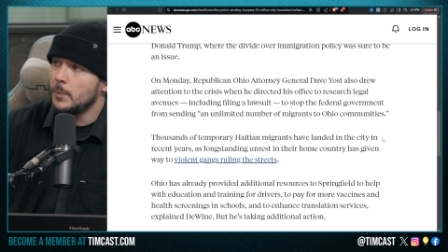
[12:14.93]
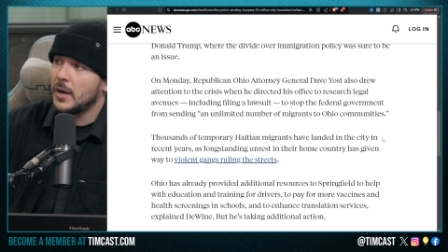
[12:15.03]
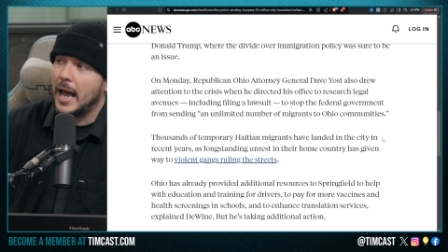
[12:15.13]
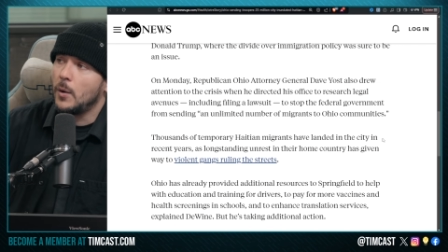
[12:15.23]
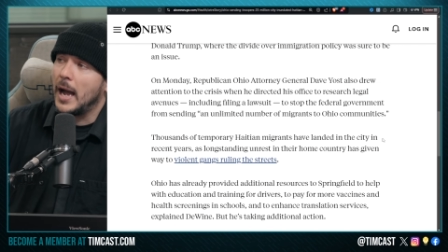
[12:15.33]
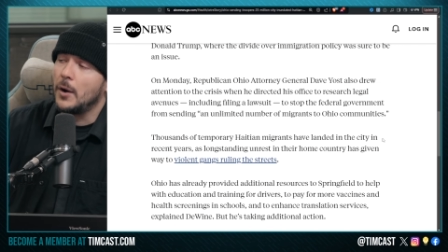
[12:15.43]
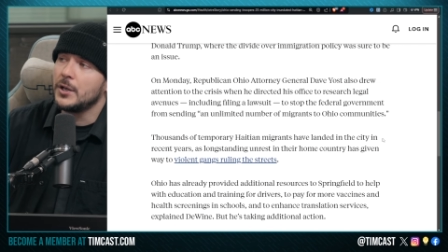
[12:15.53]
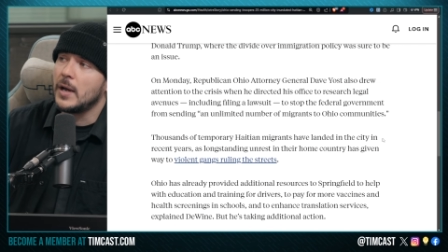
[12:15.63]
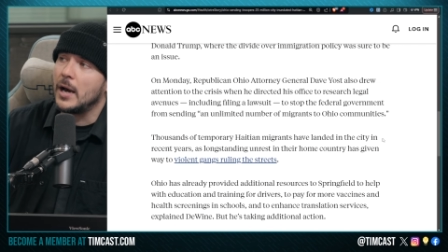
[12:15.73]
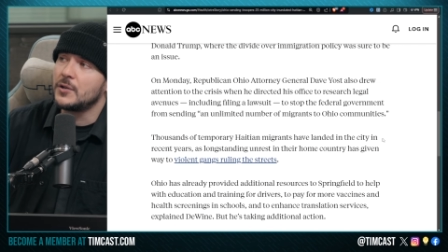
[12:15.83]
But how
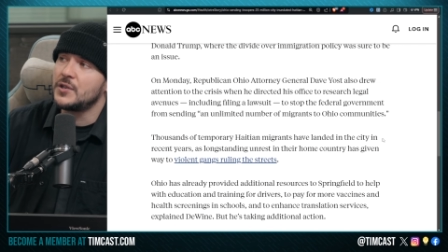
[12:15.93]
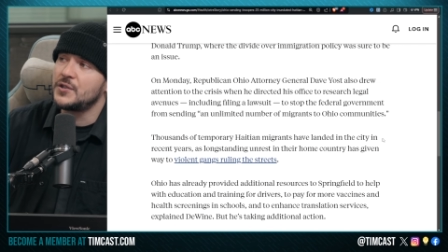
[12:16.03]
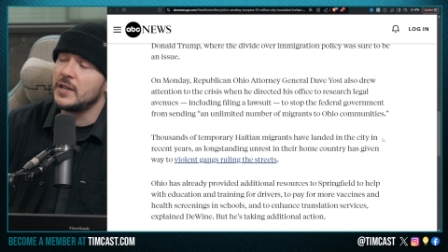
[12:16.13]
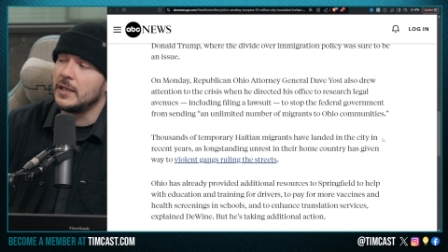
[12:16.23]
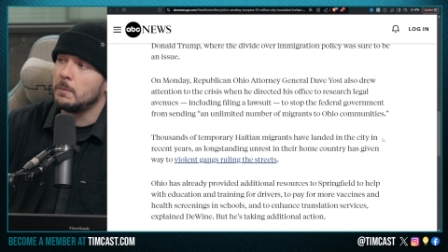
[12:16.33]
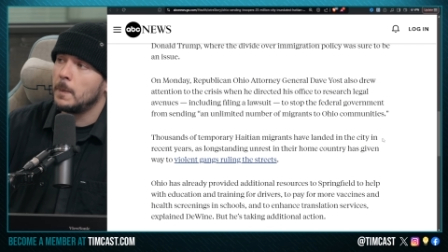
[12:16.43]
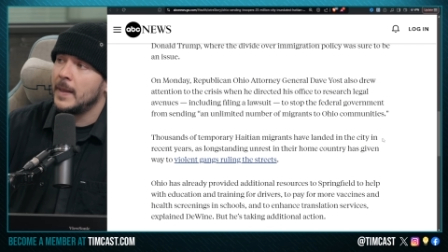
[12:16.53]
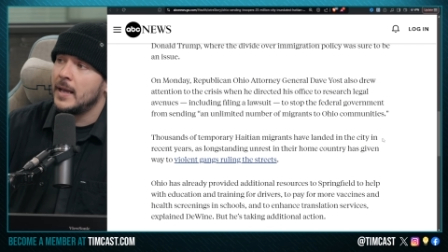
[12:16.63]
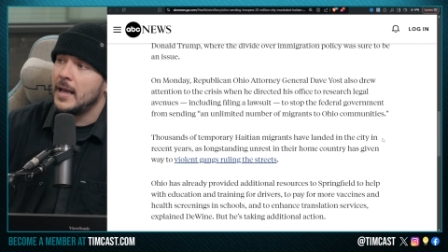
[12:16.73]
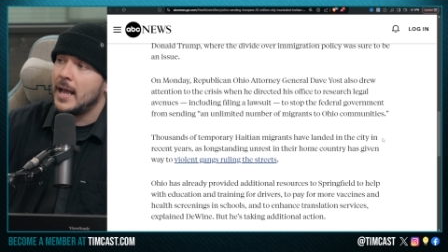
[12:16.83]
does a city
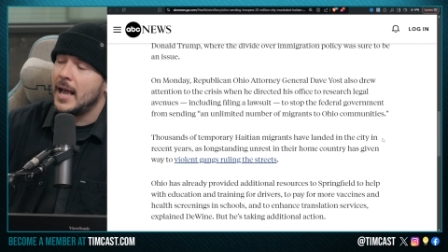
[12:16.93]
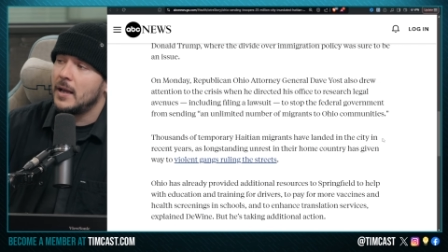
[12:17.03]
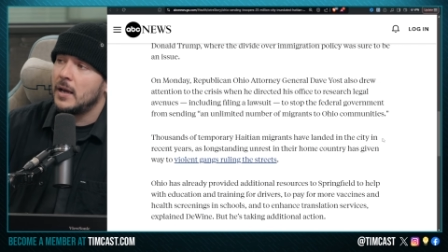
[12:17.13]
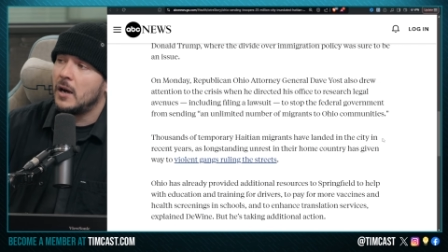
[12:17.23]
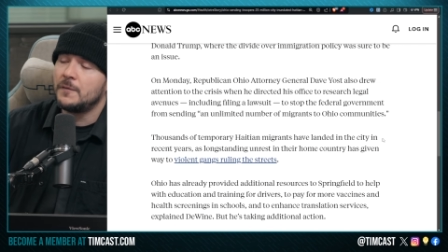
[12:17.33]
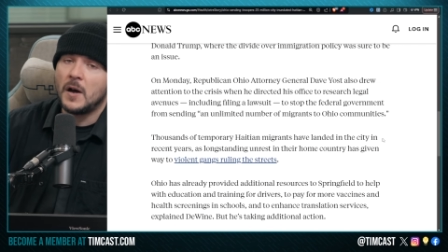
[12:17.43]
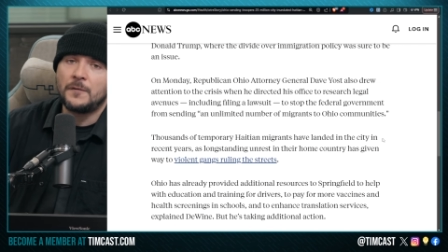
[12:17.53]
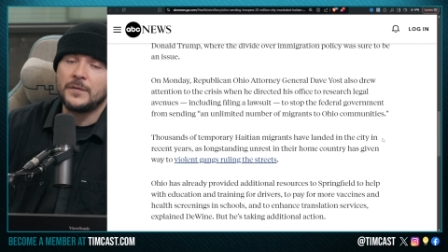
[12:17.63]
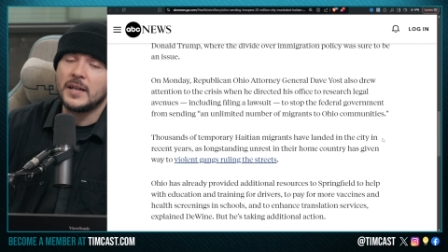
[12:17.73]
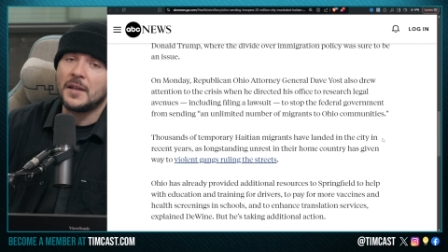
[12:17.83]

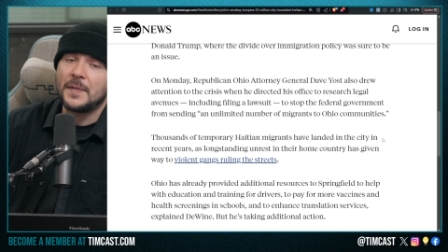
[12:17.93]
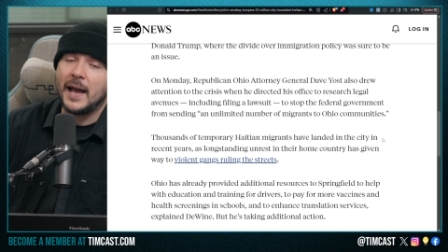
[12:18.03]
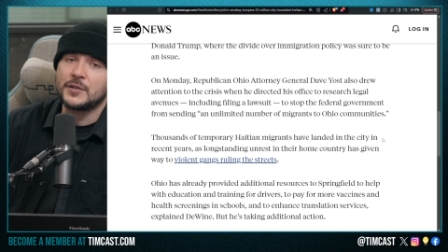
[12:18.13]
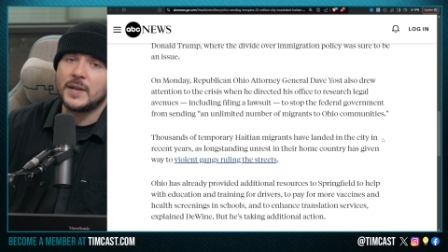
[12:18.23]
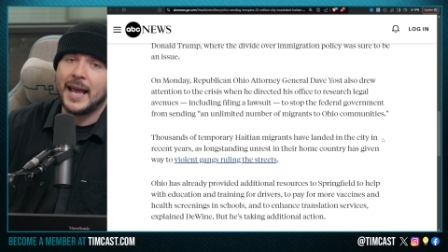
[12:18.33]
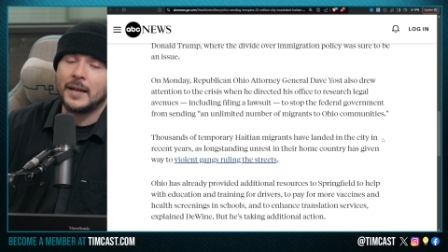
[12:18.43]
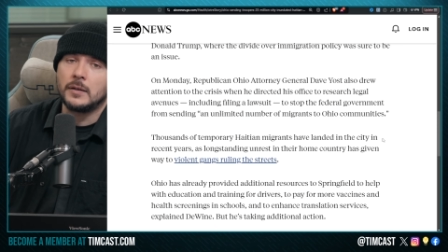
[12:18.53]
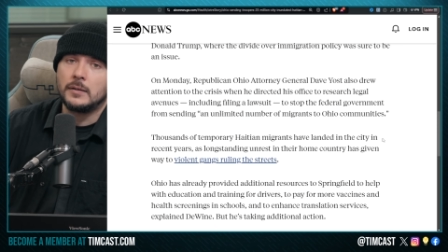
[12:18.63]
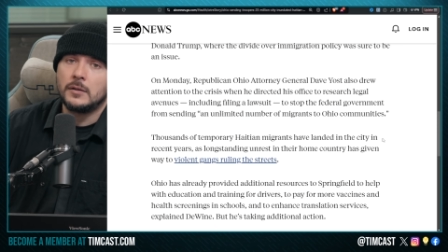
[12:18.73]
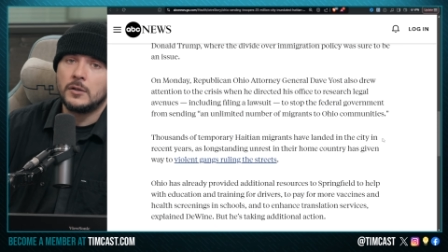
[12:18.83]
of 59,000
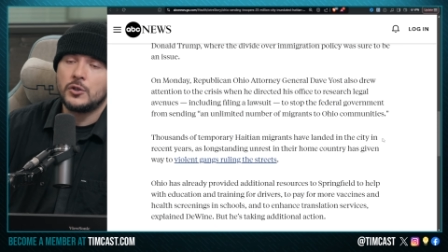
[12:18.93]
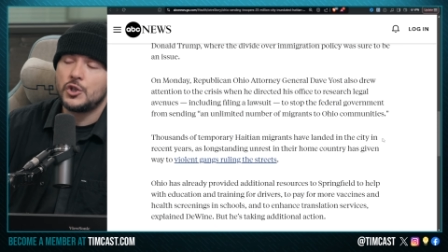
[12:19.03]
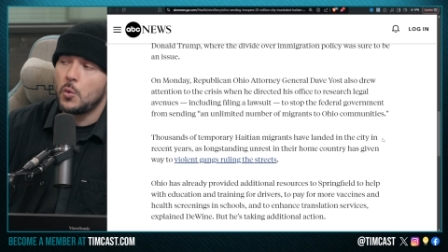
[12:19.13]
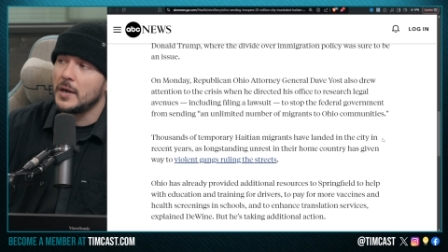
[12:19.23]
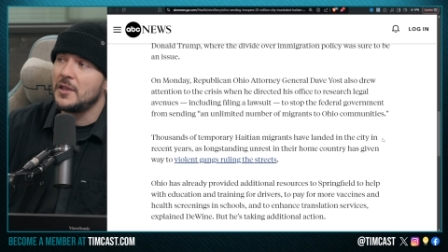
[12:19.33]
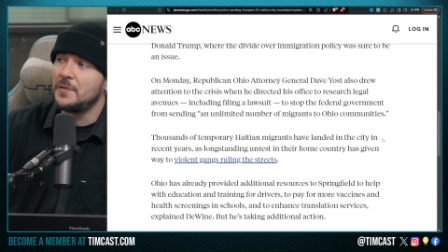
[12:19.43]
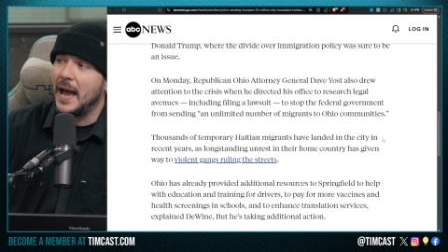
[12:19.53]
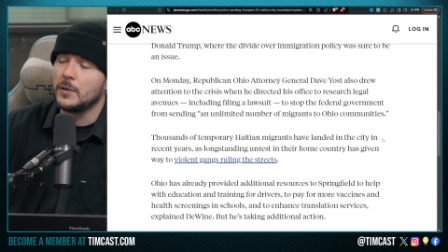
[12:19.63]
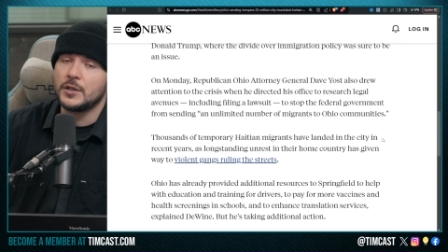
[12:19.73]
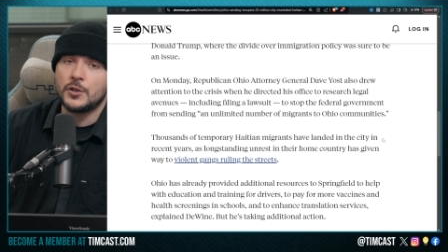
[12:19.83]
handle
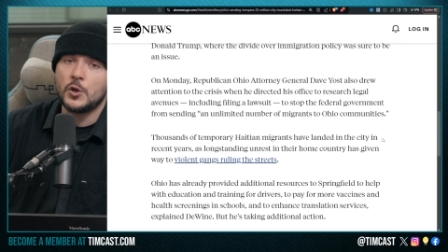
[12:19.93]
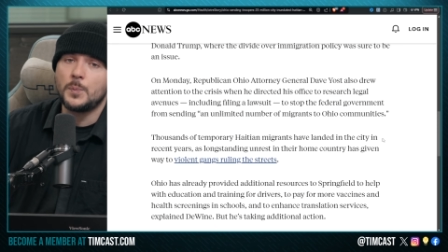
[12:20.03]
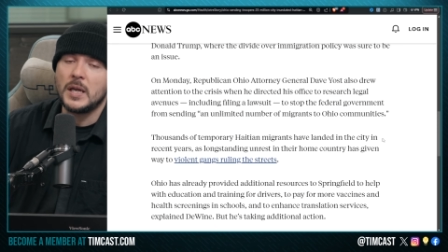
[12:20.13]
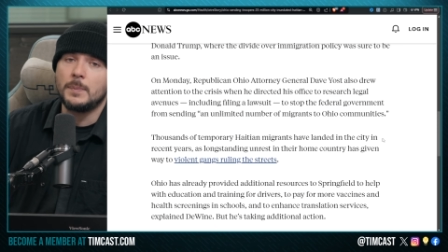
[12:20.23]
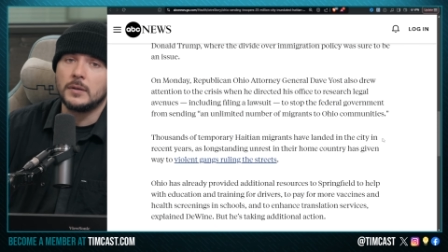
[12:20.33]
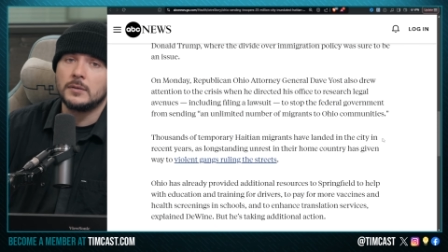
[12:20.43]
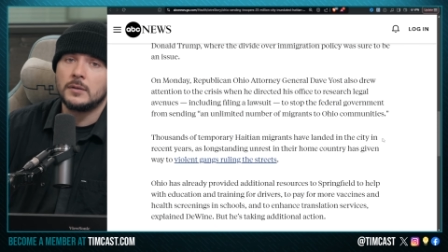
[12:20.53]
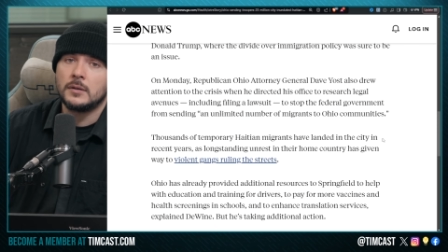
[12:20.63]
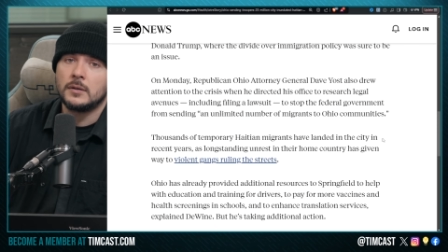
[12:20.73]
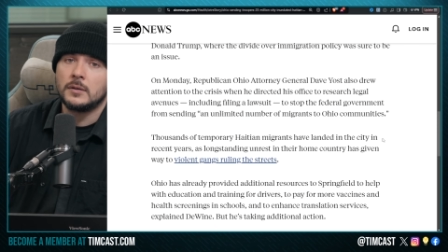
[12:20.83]
20,000 new people?
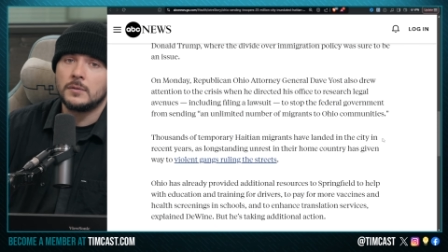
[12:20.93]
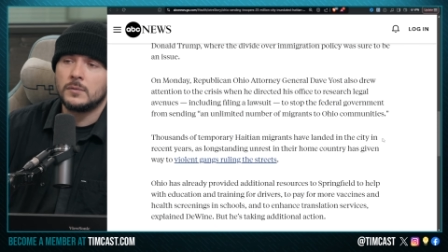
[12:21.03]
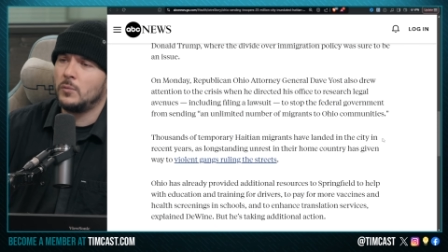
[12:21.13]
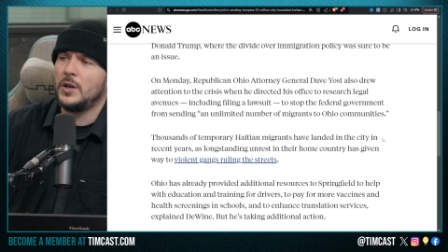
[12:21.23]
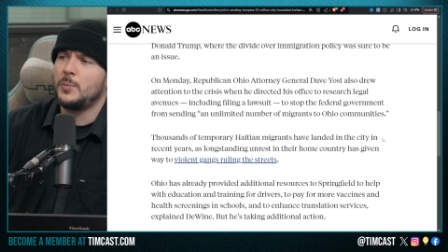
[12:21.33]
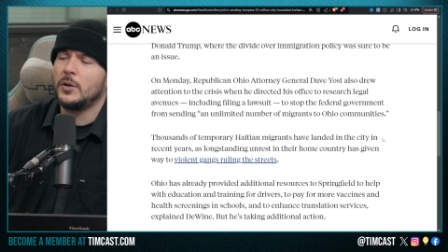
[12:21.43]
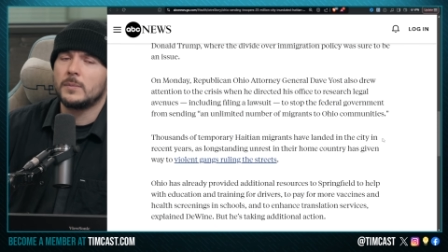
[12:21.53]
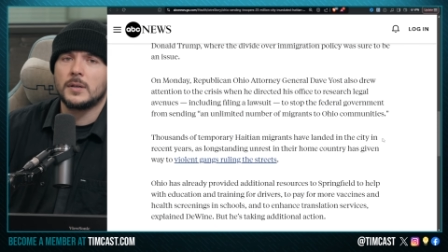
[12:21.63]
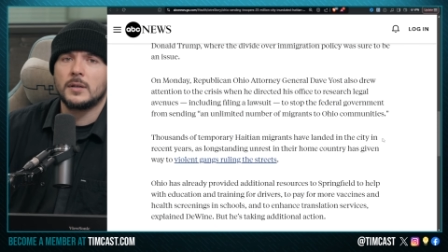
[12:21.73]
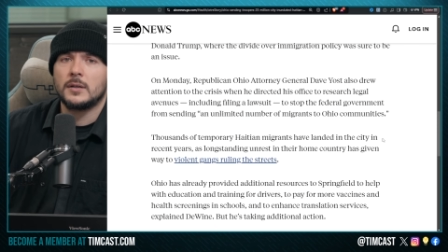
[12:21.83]
Where do you put them?